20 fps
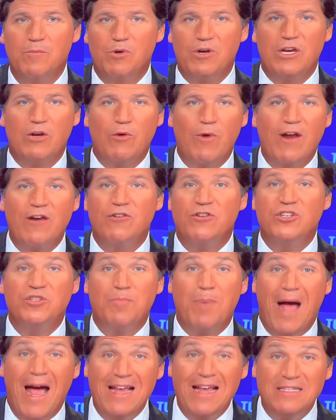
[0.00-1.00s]
Brittany Griner
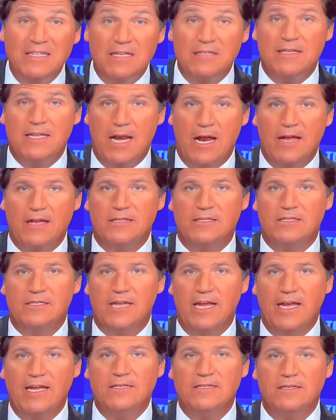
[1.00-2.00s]
despises the United
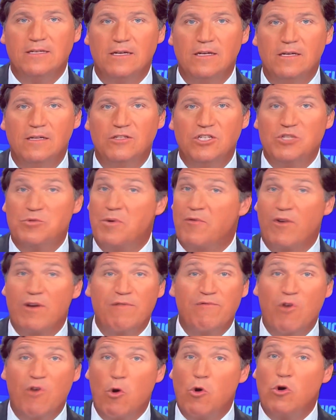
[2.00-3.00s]
States. She's been
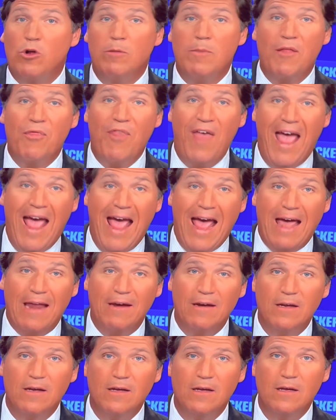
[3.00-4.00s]
very vocal about that.
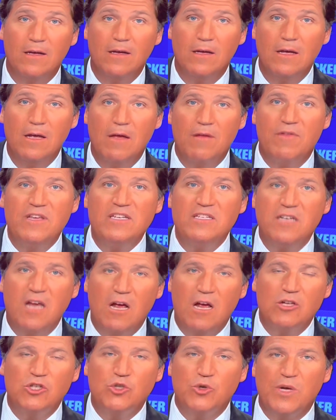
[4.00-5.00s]
This
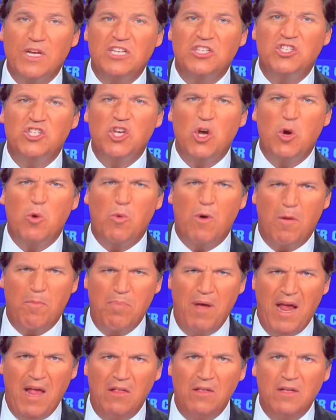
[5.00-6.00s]
country is so
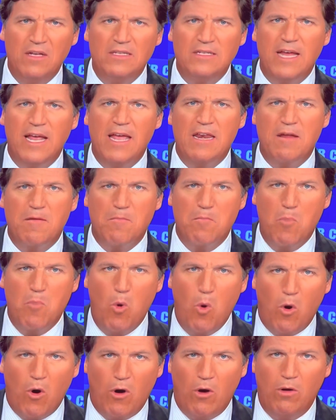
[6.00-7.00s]
repellent and
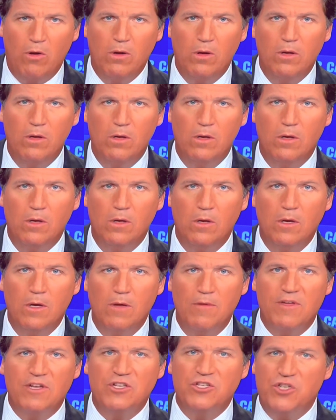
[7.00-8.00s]
immoral
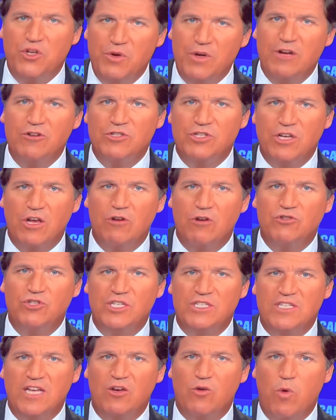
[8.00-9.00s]
that 2 years ago
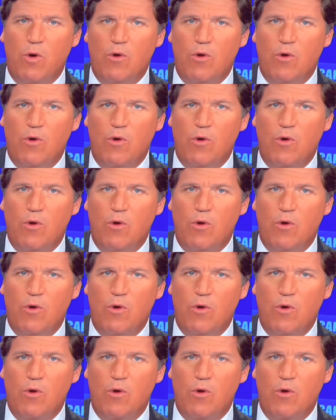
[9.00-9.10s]
she said,